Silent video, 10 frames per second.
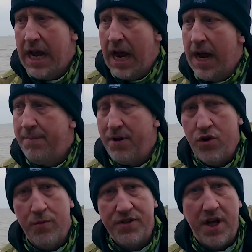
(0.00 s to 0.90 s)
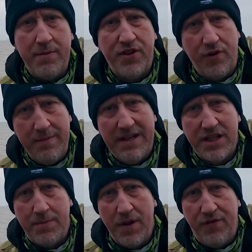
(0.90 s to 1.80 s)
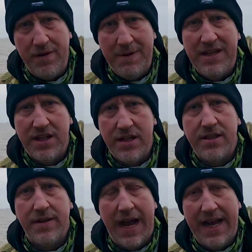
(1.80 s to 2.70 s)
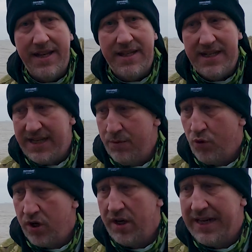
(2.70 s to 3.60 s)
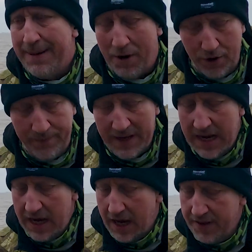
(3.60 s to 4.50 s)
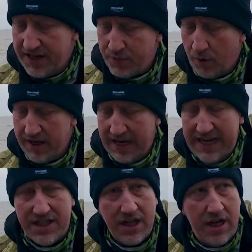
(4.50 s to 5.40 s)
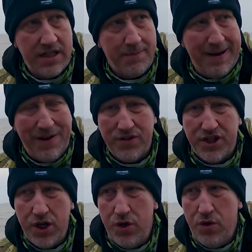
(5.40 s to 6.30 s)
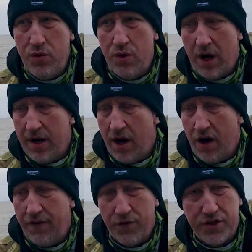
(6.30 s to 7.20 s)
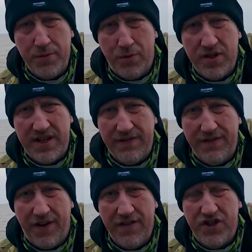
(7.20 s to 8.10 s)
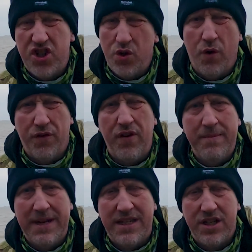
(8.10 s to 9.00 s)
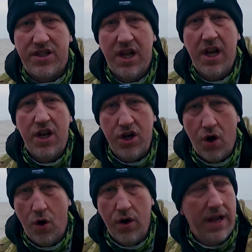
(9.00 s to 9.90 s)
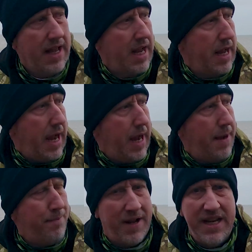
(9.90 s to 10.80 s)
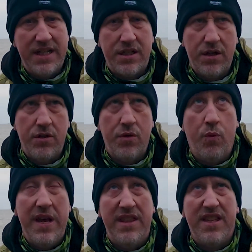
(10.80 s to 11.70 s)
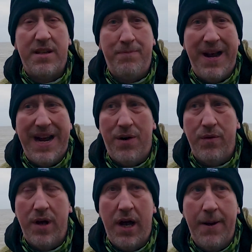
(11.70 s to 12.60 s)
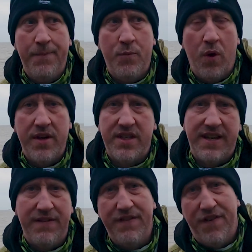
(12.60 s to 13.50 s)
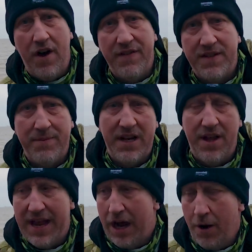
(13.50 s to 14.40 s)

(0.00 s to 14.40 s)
My normal tarp is 3 meters by 3 meters and is in woodland camo. This one is about 2.5 or 2.75, just short of 3 meters long, but the width is about 175, something like that.